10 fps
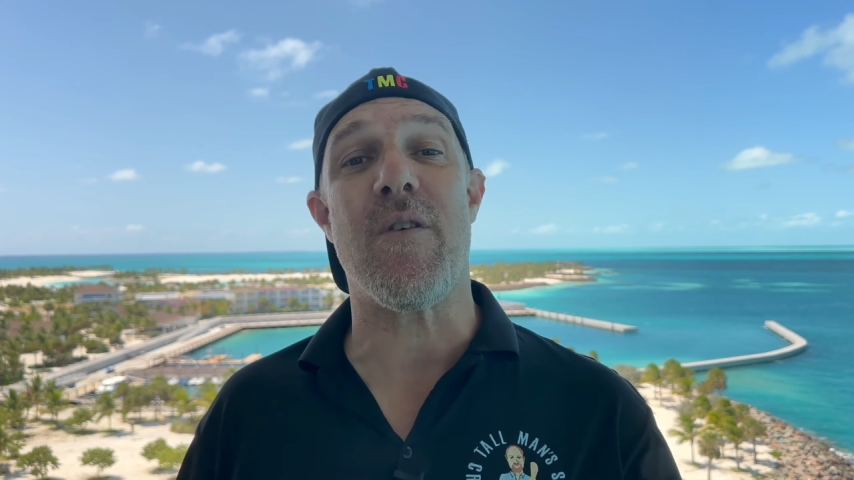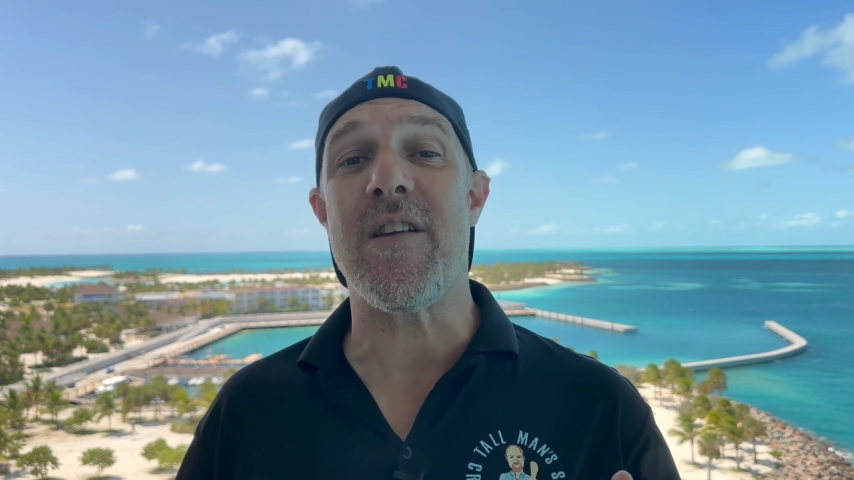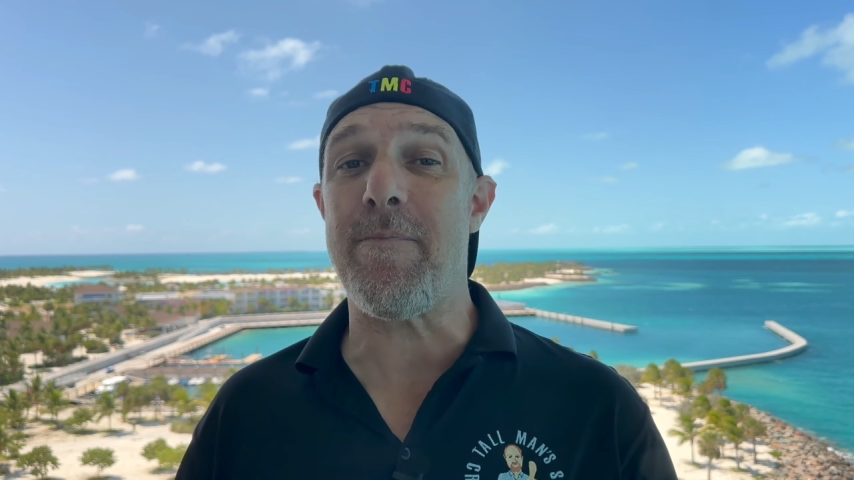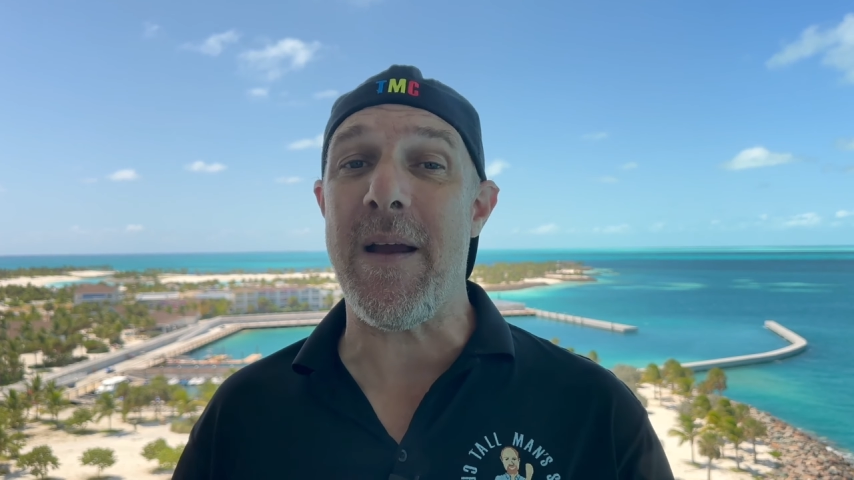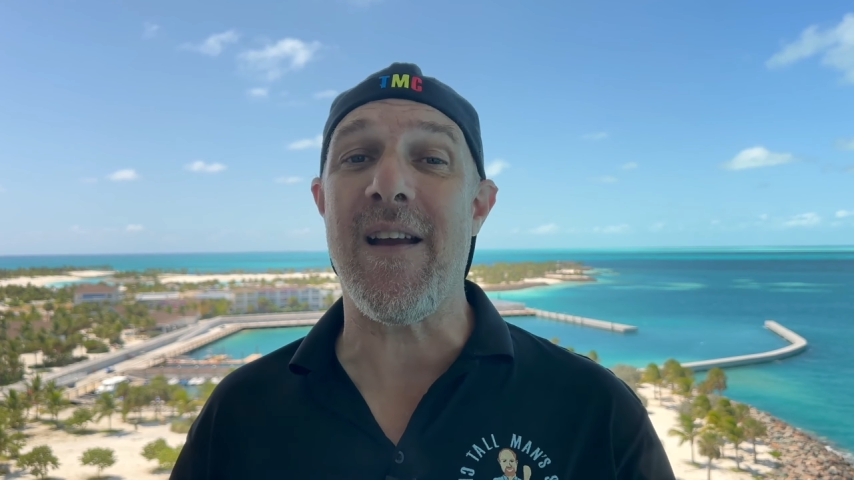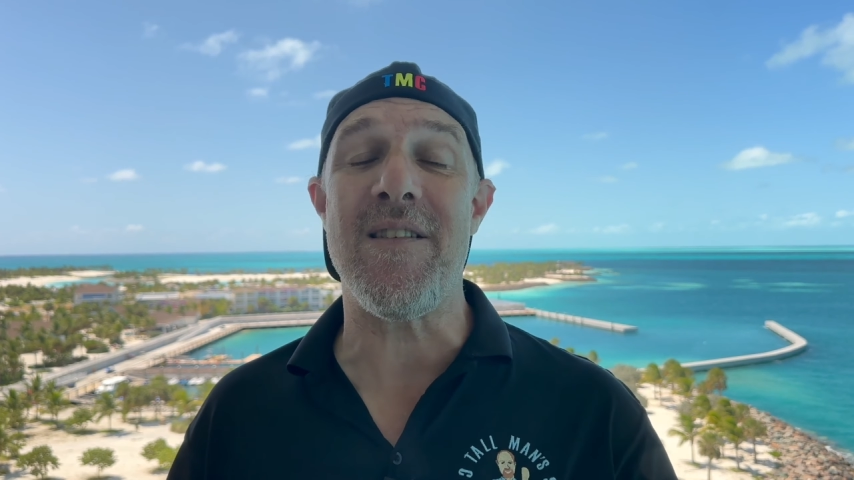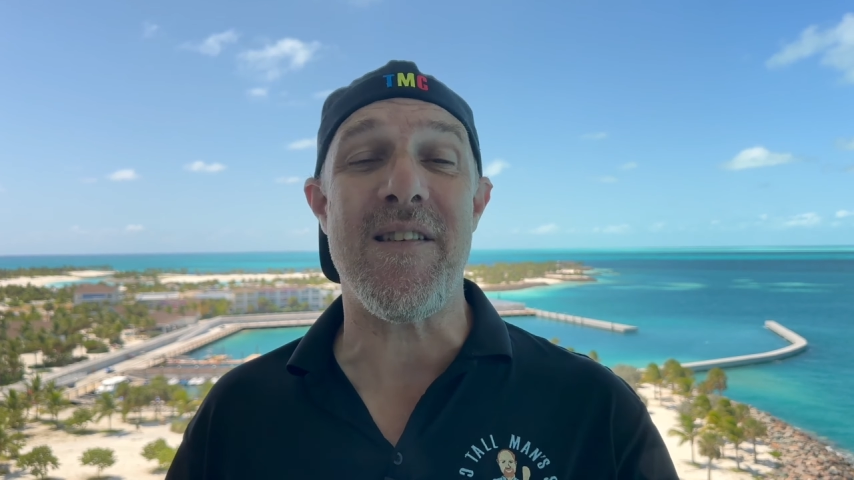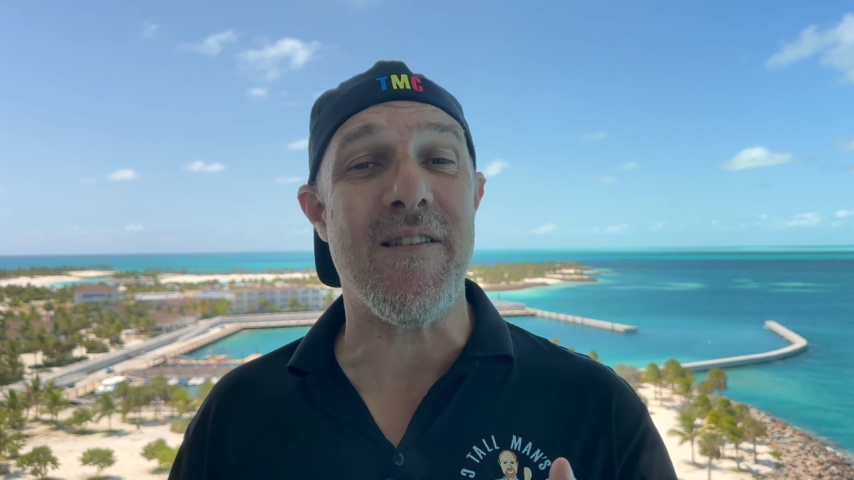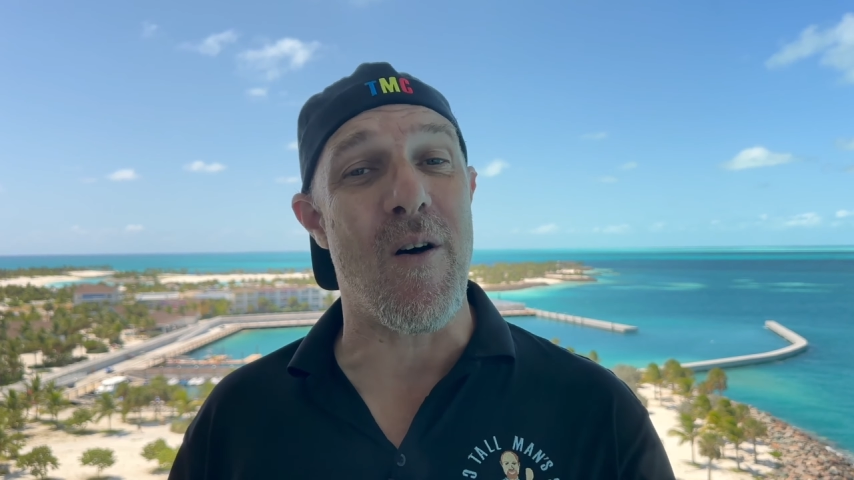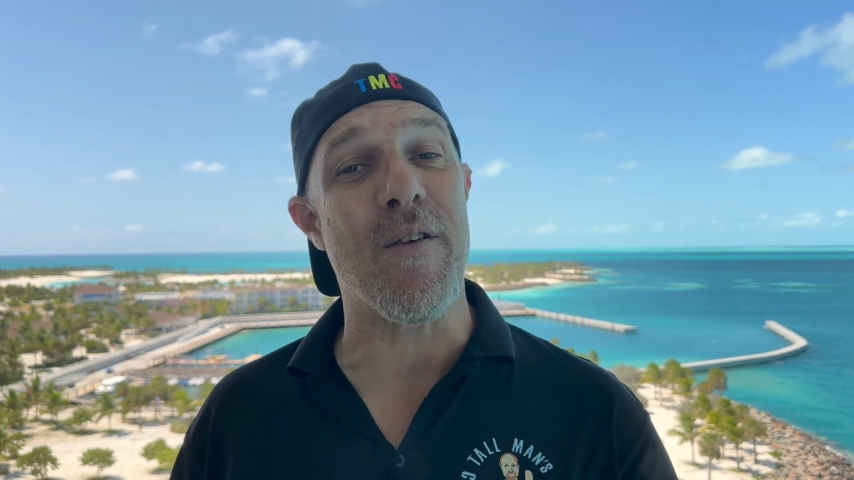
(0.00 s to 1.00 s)
experience
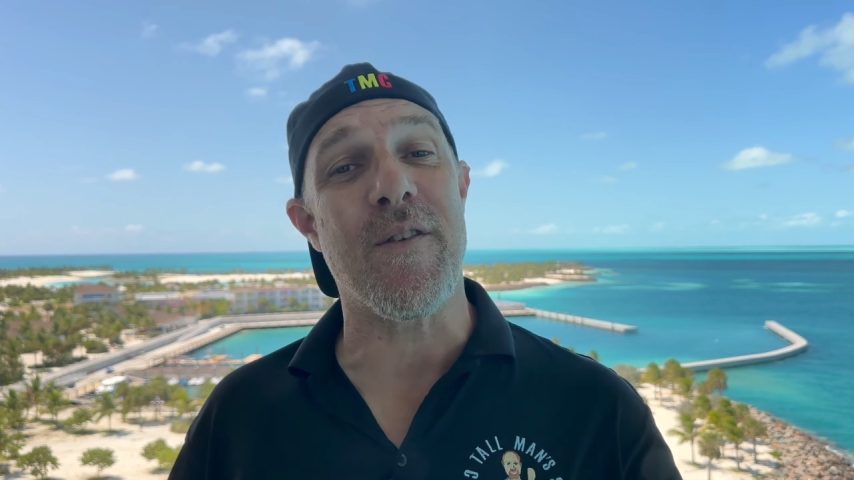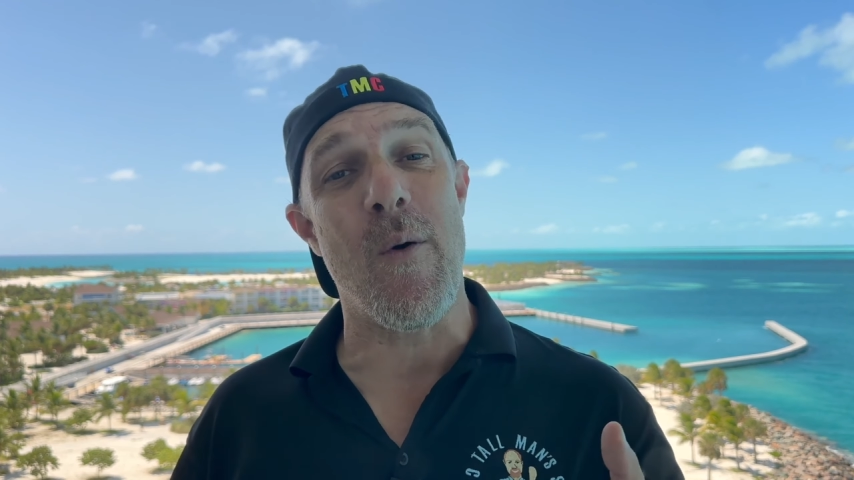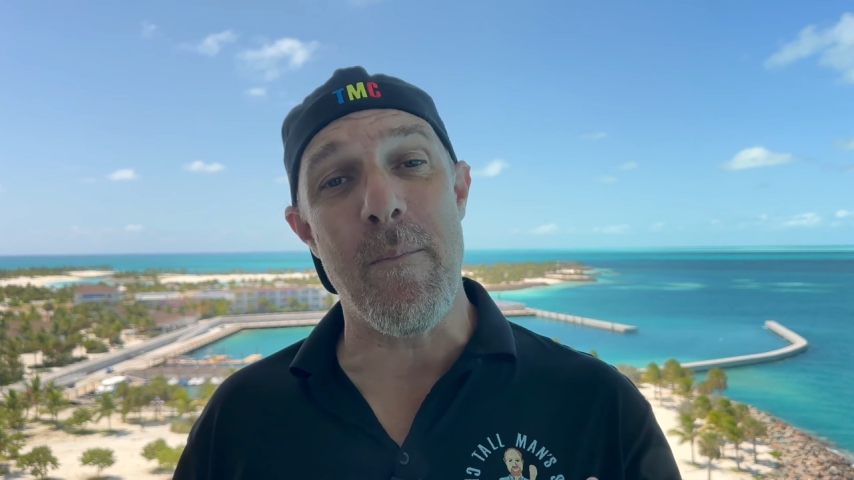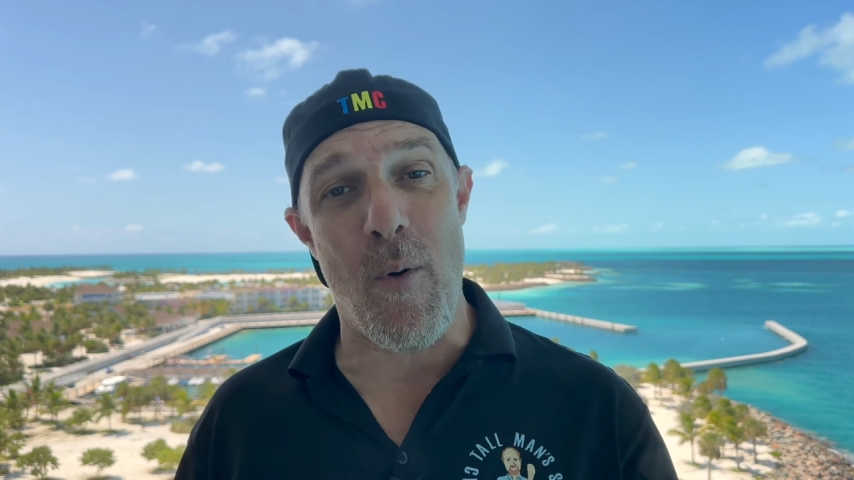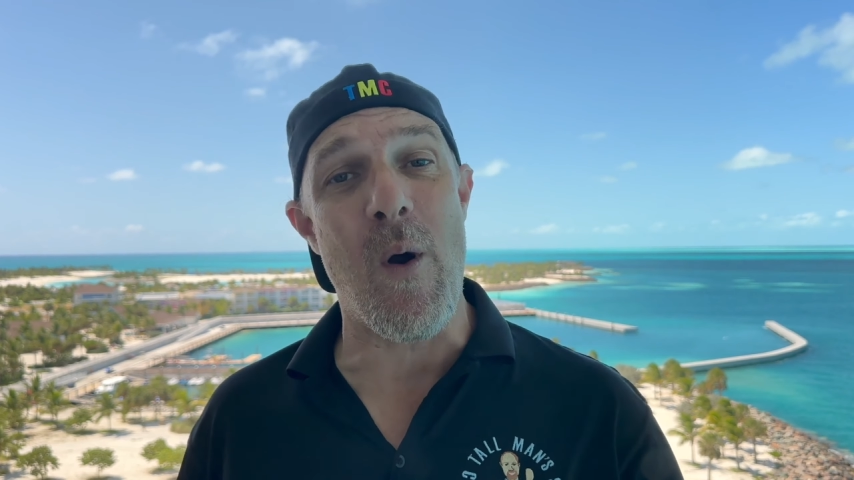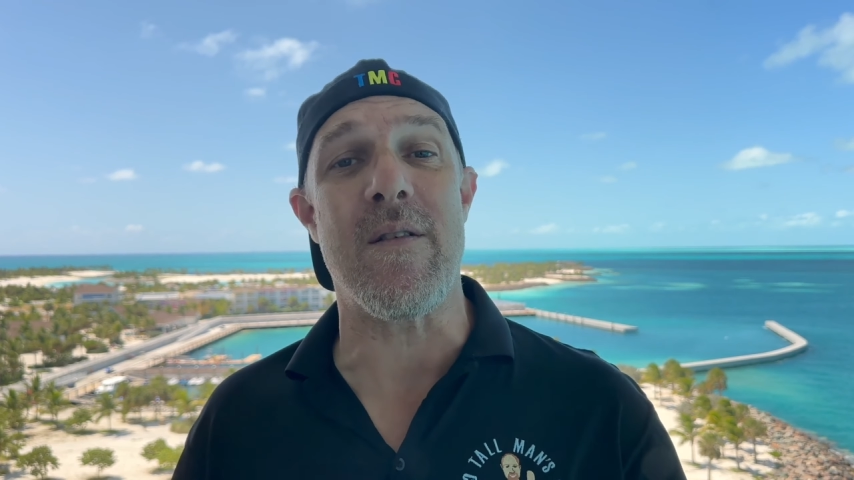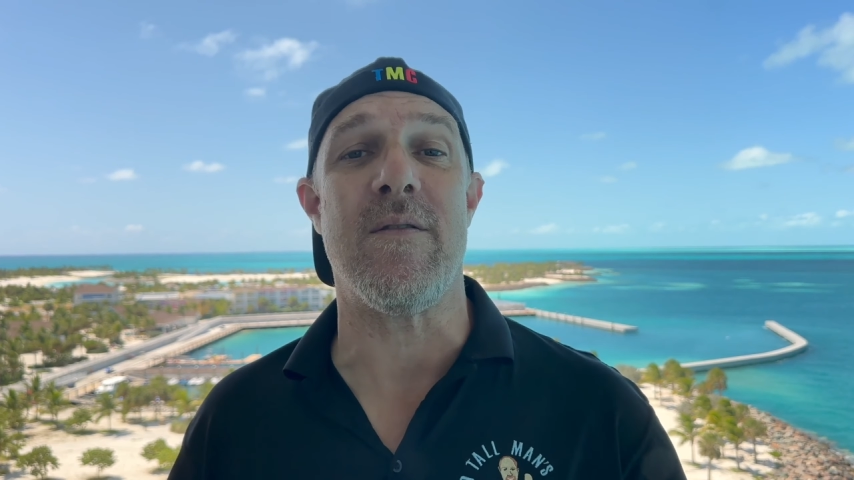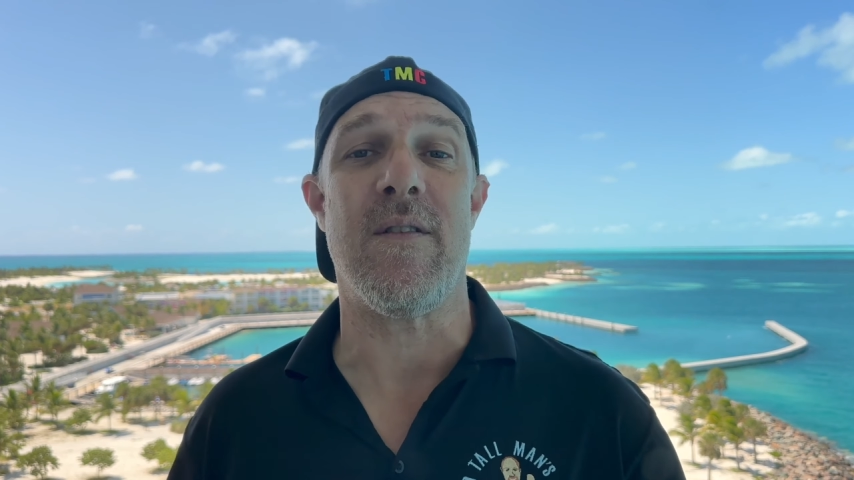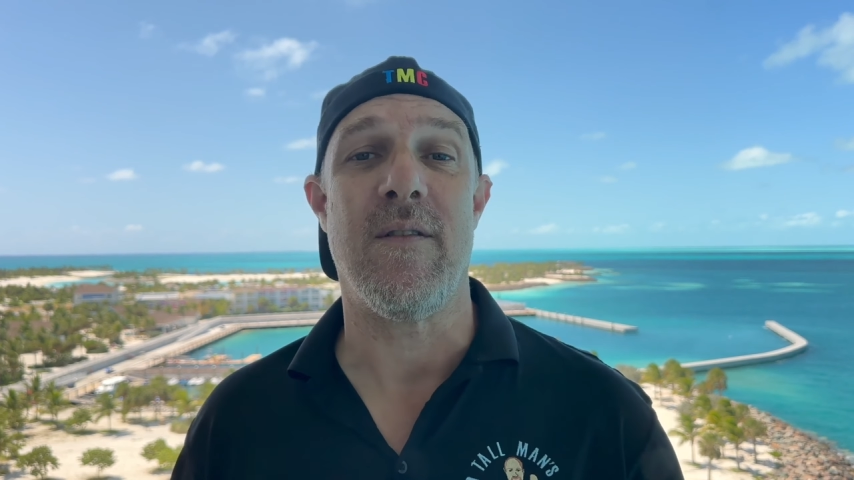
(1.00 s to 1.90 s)
is also important.